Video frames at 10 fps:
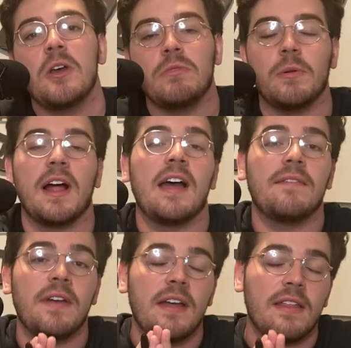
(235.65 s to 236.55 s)
We will
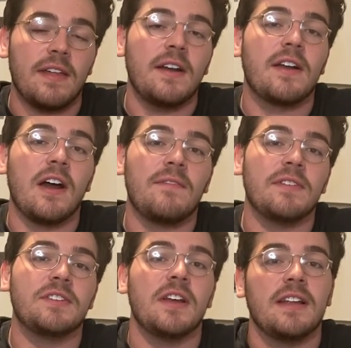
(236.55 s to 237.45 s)
have their
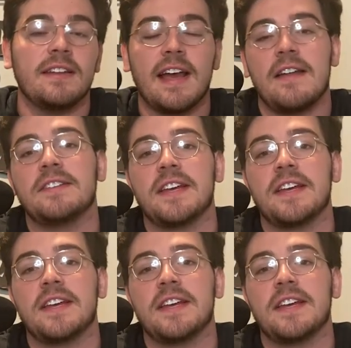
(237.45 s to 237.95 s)
coverage down in